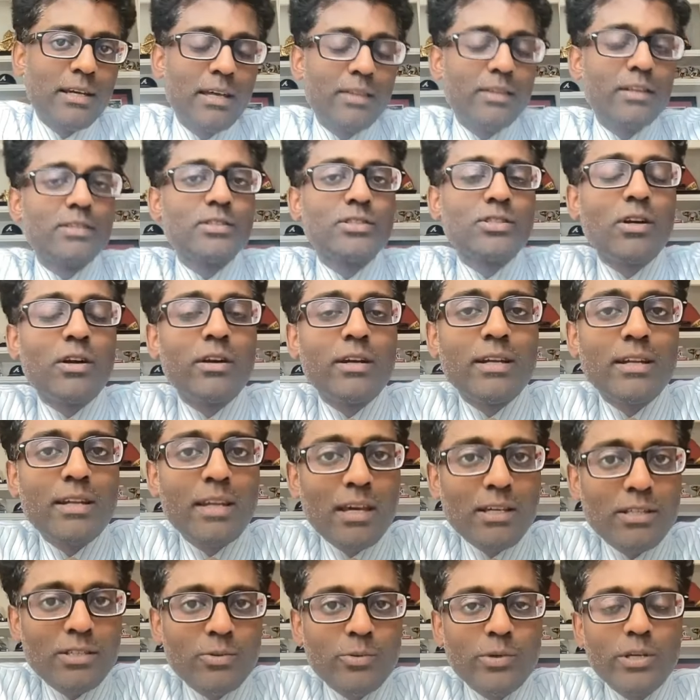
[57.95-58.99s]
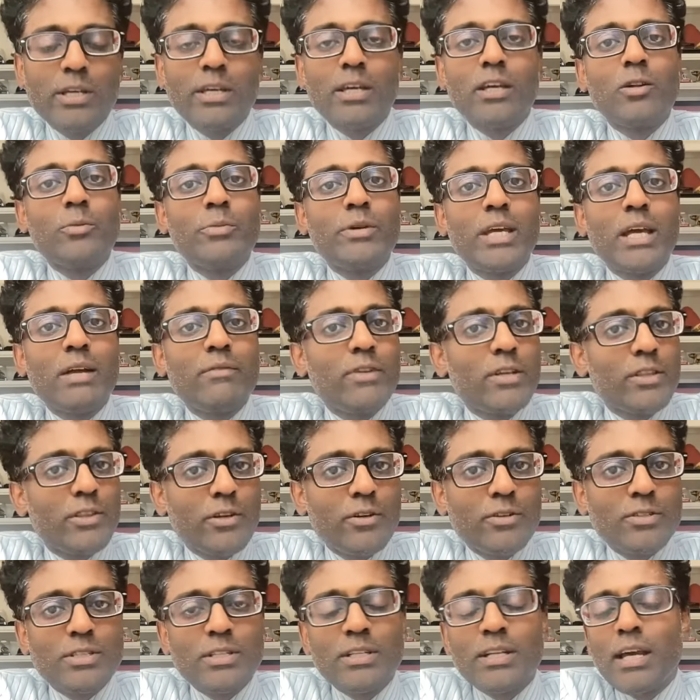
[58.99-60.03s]
And then starting next week, it'll be every
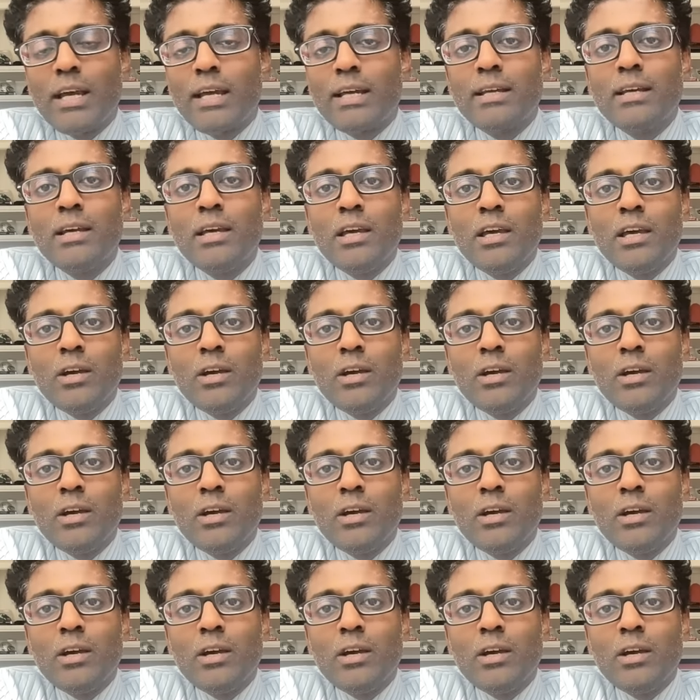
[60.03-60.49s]
Thursday night.